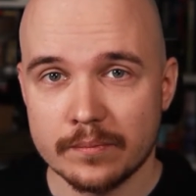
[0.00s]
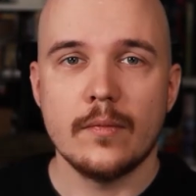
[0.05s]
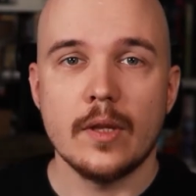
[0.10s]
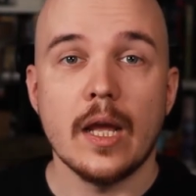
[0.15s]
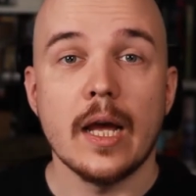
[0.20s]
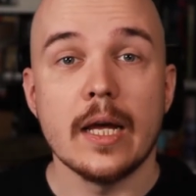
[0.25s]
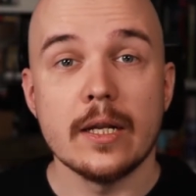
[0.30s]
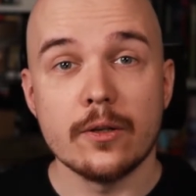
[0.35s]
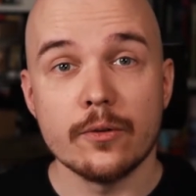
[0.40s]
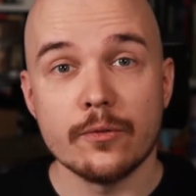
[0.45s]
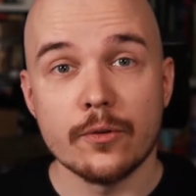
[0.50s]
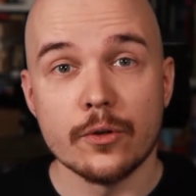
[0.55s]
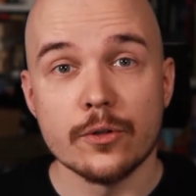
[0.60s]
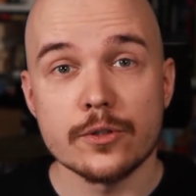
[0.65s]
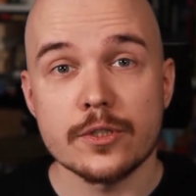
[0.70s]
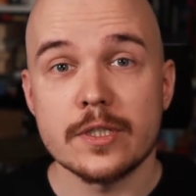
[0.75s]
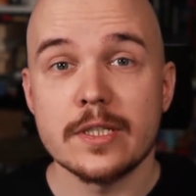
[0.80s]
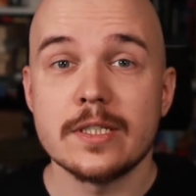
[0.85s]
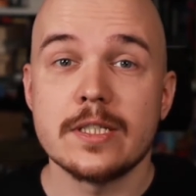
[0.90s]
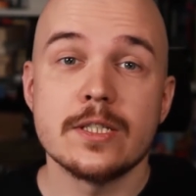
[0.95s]
And of
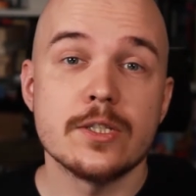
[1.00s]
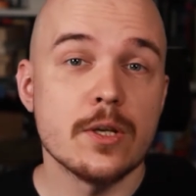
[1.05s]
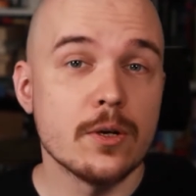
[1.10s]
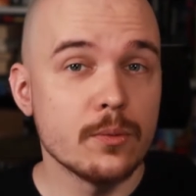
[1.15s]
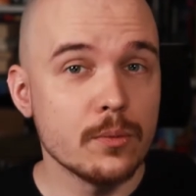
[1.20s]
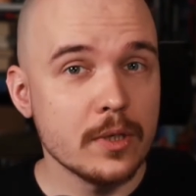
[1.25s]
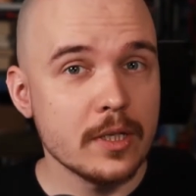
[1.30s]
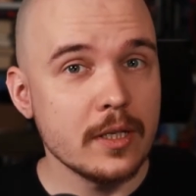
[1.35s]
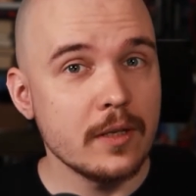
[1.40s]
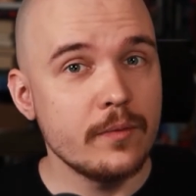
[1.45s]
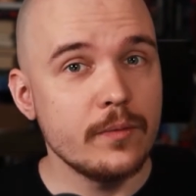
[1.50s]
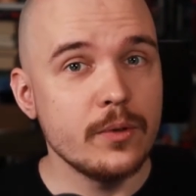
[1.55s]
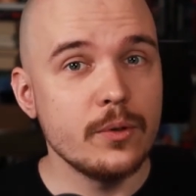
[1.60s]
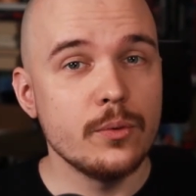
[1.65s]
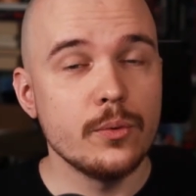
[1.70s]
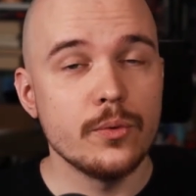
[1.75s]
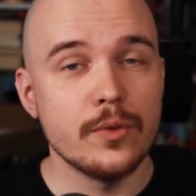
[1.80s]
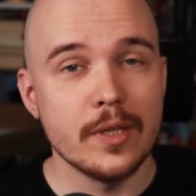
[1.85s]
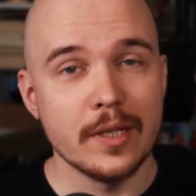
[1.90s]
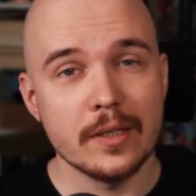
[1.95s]
course, this is only if
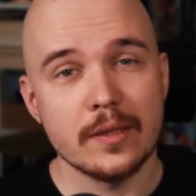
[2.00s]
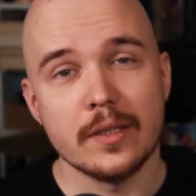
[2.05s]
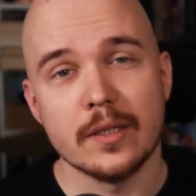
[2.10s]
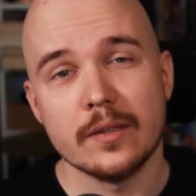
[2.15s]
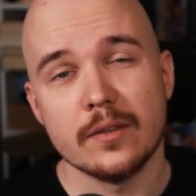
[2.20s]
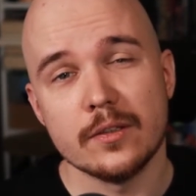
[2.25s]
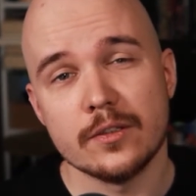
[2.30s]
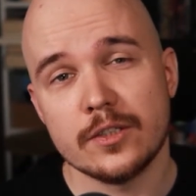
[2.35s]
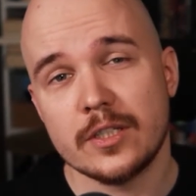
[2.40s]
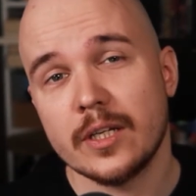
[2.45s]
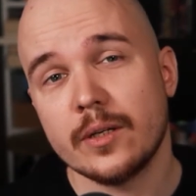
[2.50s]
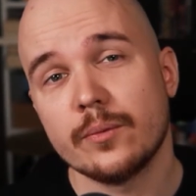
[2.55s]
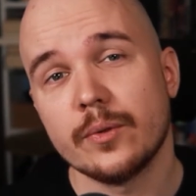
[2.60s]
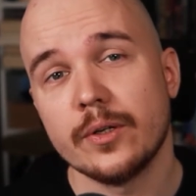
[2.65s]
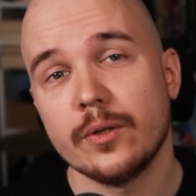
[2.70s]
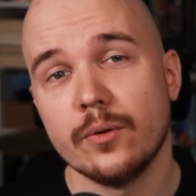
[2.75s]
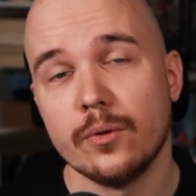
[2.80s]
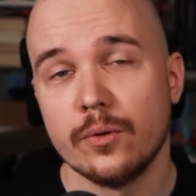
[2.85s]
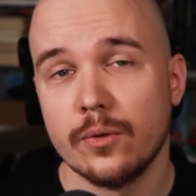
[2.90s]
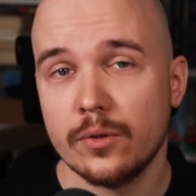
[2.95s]
you think that the secret
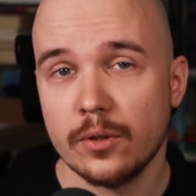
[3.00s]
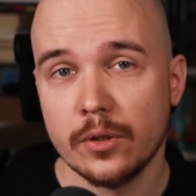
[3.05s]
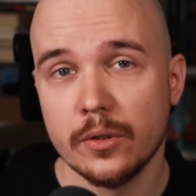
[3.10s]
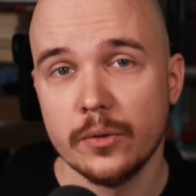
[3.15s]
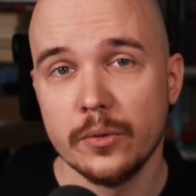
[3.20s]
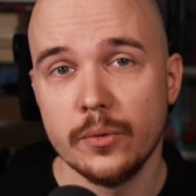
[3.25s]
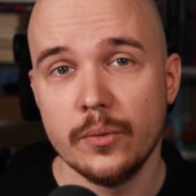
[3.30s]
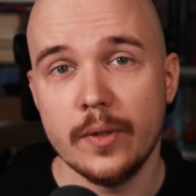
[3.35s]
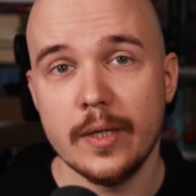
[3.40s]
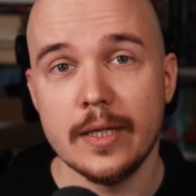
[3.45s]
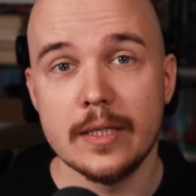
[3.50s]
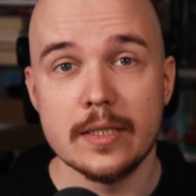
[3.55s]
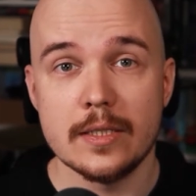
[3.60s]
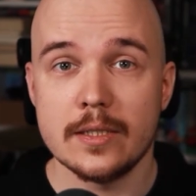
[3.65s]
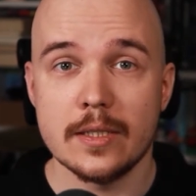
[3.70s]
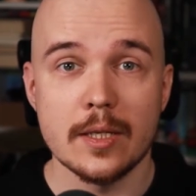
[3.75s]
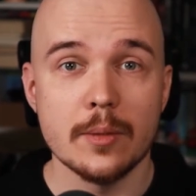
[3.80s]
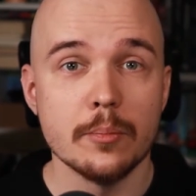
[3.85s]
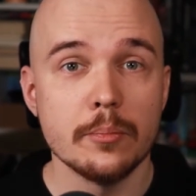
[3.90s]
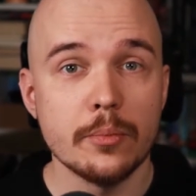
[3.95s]
or clue is
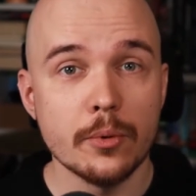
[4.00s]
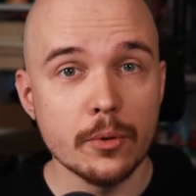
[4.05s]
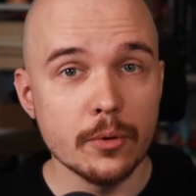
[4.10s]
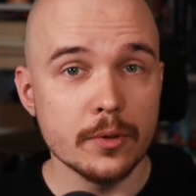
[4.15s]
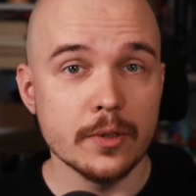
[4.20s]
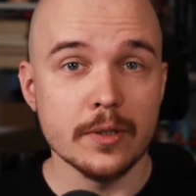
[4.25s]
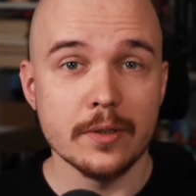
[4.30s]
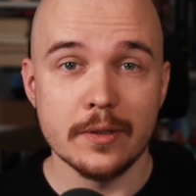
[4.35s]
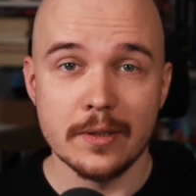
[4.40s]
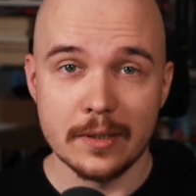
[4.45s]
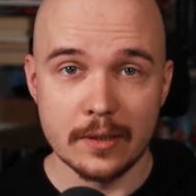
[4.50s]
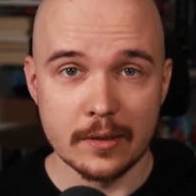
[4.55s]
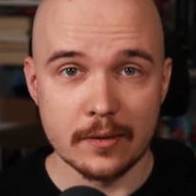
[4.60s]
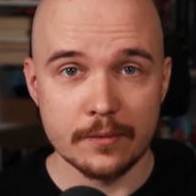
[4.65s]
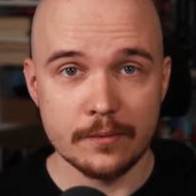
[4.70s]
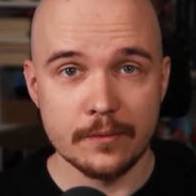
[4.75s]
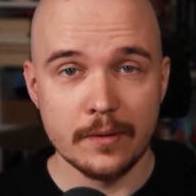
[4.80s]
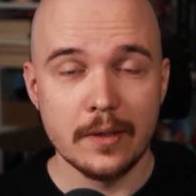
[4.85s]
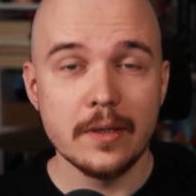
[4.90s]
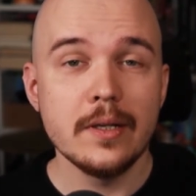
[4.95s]
important
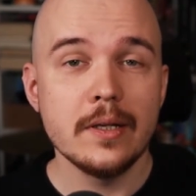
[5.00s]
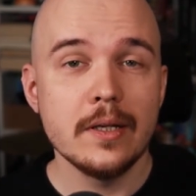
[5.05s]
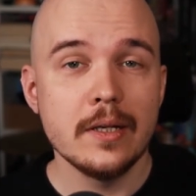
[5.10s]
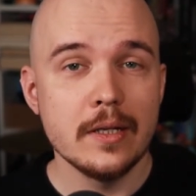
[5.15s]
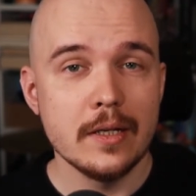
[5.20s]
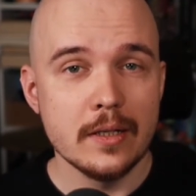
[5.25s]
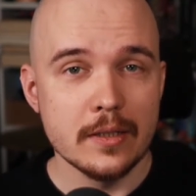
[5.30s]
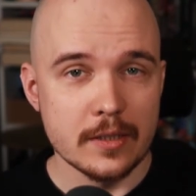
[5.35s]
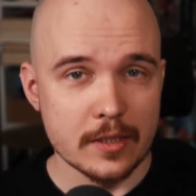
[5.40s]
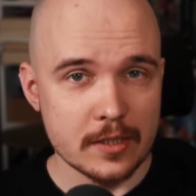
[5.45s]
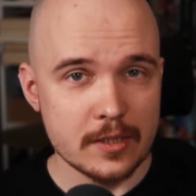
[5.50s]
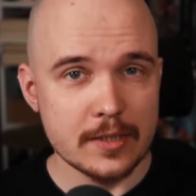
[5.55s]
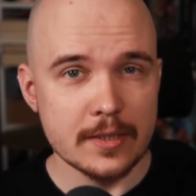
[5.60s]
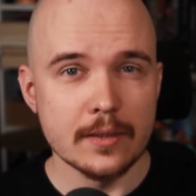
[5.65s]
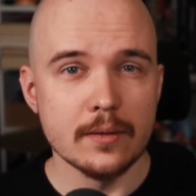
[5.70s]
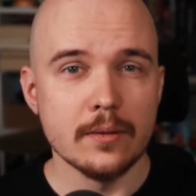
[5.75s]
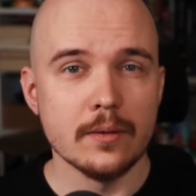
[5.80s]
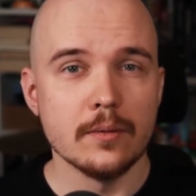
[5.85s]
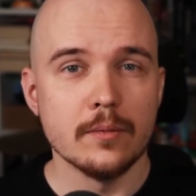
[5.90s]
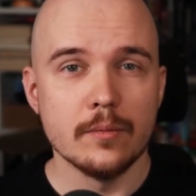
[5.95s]
enough to
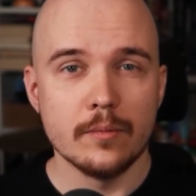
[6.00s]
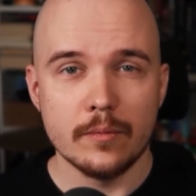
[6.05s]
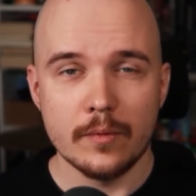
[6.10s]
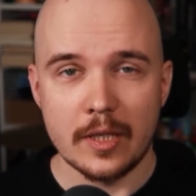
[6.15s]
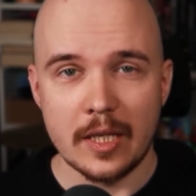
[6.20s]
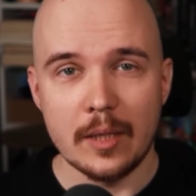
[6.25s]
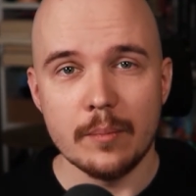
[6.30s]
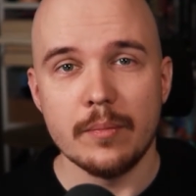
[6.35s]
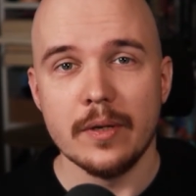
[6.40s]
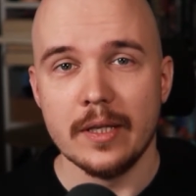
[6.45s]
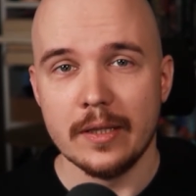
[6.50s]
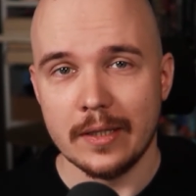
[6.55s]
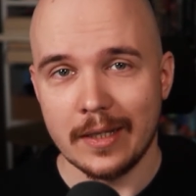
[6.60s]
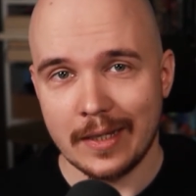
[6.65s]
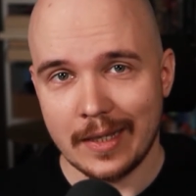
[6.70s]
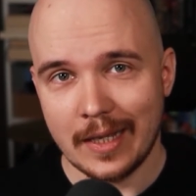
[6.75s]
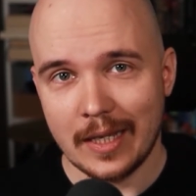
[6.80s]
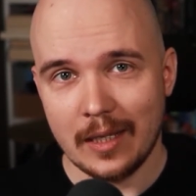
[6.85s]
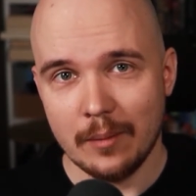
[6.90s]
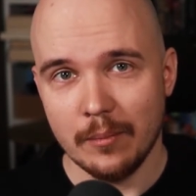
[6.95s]
still keep in the
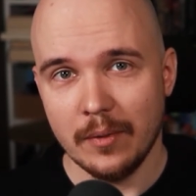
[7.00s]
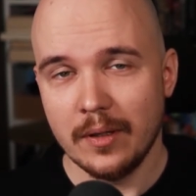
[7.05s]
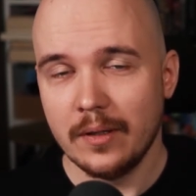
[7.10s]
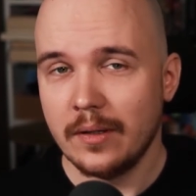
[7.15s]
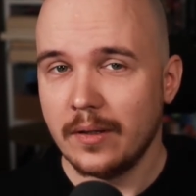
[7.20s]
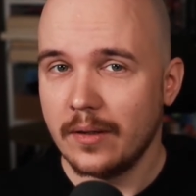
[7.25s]
game.